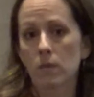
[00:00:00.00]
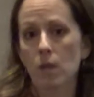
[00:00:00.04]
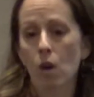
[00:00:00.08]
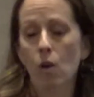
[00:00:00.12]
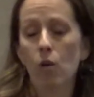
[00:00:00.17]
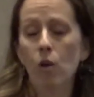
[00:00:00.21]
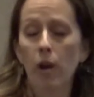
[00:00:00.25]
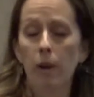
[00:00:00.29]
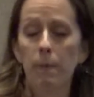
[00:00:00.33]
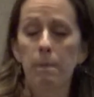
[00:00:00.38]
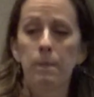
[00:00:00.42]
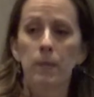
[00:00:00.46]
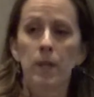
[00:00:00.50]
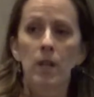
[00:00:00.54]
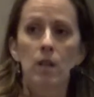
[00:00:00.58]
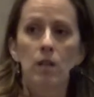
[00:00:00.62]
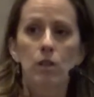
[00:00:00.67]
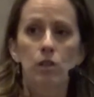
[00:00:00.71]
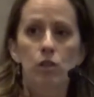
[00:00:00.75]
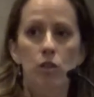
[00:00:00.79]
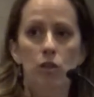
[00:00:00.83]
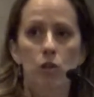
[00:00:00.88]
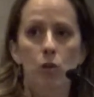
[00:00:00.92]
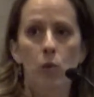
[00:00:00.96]
Okay,
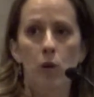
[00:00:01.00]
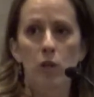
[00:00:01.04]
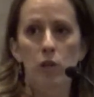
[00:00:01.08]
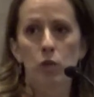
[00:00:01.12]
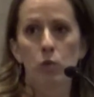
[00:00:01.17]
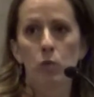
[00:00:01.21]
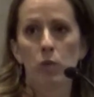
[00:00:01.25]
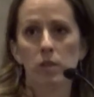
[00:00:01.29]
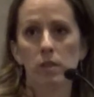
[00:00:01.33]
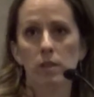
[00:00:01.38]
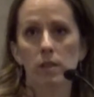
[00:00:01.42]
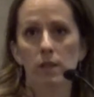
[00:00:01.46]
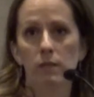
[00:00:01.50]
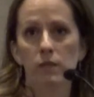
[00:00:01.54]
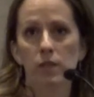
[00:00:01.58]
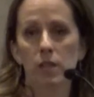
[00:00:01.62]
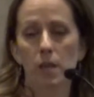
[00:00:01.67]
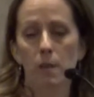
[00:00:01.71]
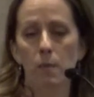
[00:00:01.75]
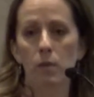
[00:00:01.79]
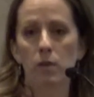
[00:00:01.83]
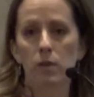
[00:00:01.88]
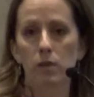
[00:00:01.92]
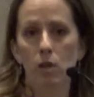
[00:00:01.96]
so the question was, if
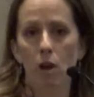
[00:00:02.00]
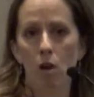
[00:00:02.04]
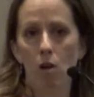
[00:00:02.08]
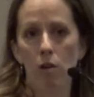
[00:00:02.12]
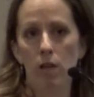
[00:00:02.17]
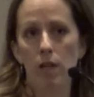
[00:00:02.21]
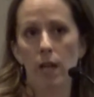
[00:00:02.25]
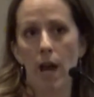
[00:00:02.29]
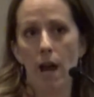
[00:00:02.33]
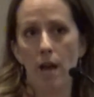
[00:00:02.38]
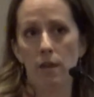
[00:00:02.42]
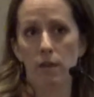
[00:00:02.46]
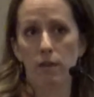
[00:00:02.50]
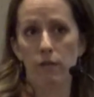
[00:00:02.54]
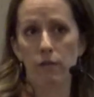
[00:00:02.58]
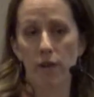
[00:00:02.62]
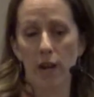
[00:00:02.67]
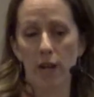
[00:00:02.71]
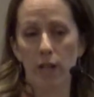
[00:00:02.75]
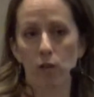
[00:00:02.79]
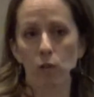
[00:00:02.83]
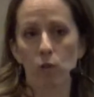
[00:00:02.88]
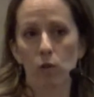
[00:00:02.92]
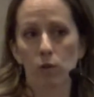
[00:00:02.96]
someone's already on the
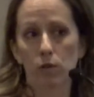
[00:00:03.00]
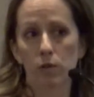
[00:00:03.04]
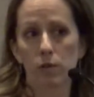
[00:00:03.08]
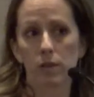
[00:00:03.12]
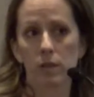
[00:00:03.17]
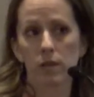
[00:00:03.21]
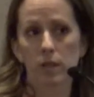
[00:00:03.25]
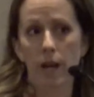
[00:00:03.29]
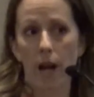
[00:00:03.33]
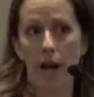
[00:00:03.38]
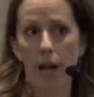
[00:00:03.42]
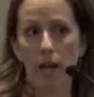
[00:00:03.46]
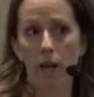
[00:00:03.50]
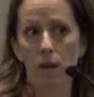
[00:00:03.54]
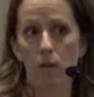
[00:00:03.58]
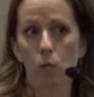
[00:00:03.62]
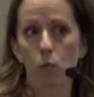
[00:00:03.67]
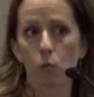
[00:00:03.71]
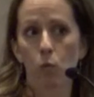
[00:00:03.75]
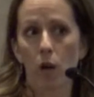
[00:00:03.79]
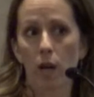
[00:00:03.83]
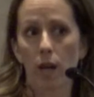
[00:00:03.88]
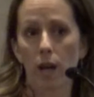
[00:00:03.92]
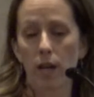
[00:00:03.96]
Feingold diet,
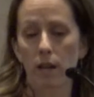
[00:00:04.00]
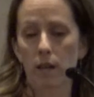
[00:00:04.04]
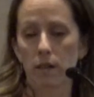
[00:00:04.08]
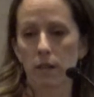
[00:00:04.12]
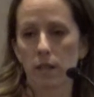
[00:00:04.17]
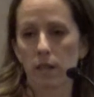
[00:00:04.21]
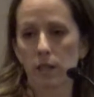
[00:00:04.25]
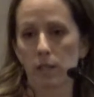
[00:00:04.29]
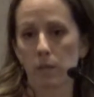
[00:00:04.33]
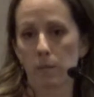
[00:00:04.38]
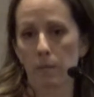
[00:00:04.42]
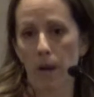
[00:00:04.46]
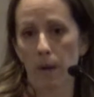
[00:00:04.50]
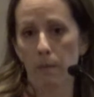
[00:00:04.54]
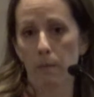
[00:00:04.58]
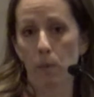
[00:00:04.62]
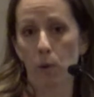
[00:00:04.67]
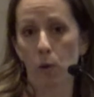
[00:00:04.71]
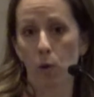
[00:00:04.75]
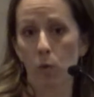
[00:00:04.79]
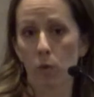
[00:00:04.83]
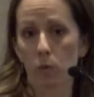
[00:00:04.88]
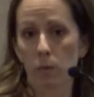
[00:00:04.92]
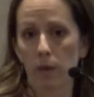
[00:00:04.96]
what kind of things in my
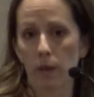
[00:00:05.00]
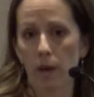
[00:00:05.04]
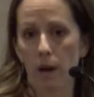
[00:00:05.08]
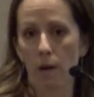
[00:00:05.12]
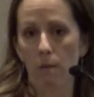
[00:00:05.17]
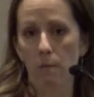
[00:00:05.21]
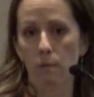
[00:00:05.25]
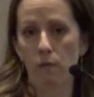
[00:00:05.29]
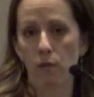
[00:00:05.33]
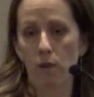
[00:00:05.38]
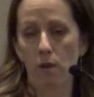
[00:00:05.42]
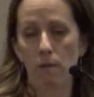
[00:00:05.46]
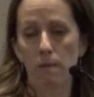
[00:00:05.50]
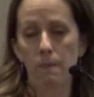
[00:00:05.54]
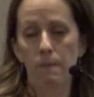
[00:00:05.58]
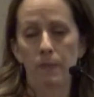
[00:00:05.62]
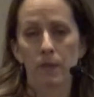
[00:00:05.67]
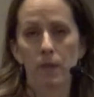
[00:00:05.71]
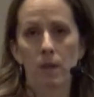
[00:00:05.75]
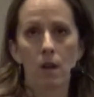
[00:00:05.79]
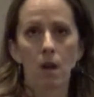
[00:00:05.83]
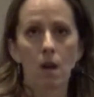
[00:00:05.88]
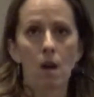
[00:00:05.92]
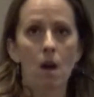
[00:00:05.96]
book would be helpful?
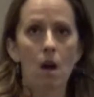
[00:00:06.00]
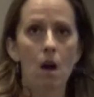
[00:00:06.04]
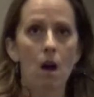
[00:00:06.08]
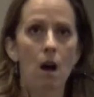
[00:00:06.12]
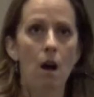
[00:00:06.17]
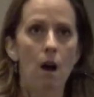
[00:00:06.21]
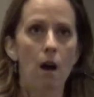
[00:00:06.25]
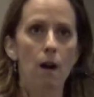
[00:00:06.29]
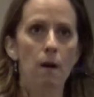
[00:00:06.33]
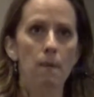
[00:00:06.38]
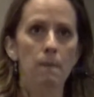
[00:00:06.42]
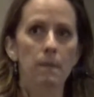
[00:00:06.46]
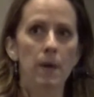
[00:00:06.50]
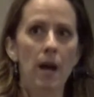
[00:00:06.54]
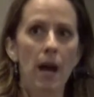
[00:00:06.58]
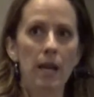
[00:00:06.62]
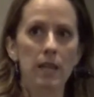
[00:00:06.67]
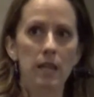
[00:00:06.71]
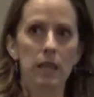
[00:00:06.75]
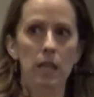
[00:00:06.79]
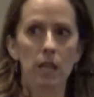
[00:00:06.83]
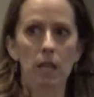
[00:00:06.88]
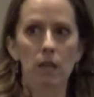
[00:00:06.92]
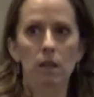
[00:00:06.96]
I
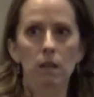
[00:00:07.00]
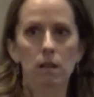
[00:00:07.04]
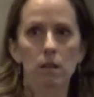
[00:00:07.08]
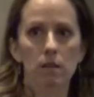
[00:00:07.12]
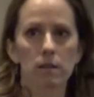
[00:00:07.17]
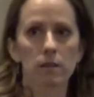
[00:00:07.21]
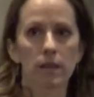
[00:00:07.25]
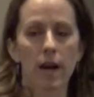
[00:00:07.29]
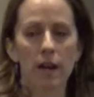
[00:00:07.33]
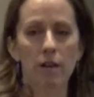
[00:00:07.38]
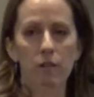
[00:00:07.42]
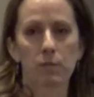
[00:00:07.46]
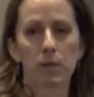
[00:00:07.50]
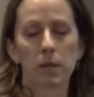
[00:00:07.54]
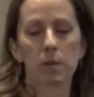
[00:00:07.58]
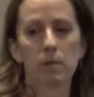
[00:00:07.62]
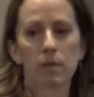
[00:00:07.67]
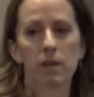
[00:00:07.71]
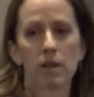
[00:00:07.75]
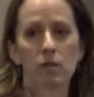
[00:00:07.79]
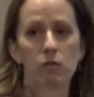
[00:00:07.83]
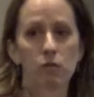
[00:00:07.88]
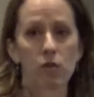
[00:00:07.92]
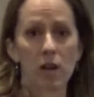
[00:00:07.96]
think a lot of
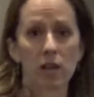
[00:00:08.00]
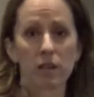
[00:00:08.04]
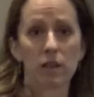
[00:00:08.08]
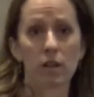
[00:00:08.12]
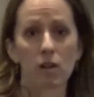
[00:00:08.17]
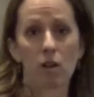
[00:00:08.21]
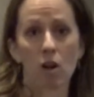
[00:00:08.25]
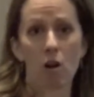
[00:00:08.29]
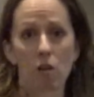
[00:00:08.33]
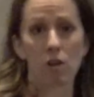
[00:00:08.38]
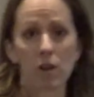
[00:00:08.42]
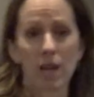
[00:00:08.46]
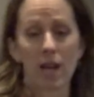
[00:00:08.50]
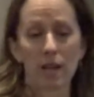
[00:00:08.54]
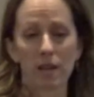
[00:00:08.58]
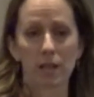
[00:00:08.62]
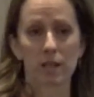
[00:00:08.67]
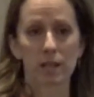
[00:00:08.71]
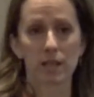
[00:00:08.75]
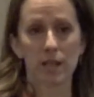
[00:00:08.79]
people that have read it that are already on the